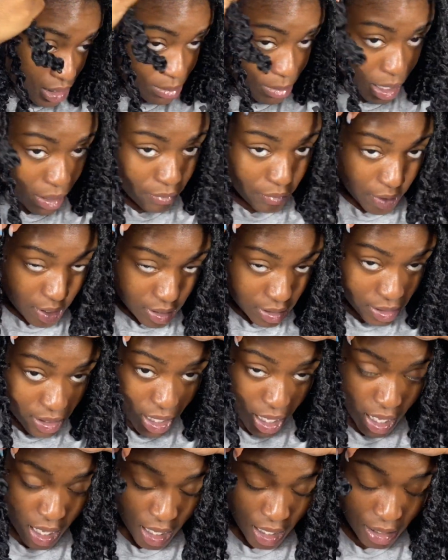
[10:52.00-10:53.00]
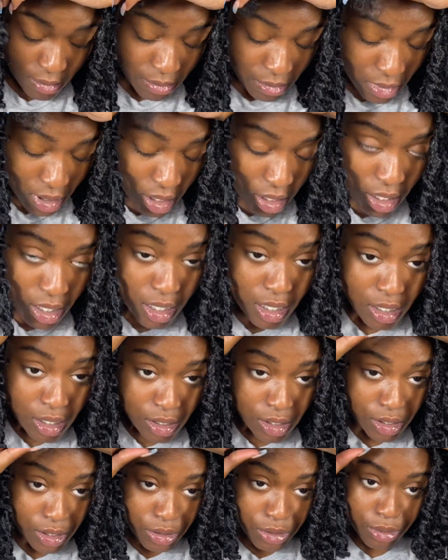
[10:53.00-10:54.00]
my first time
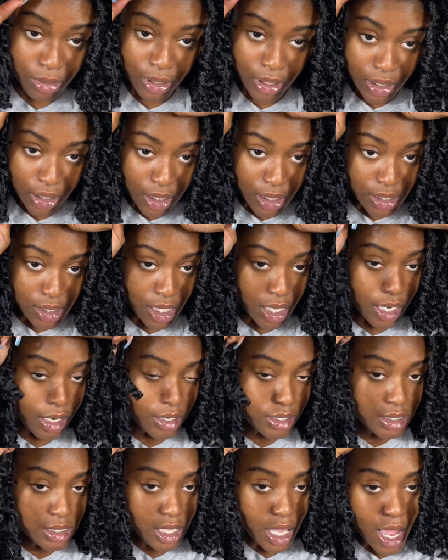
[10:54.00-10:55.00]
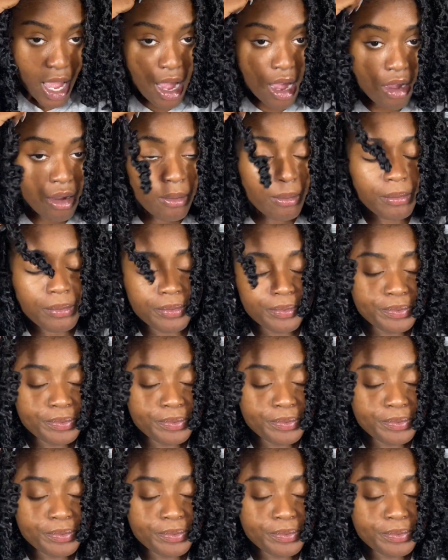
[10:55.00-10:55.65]
doing this hairstyle.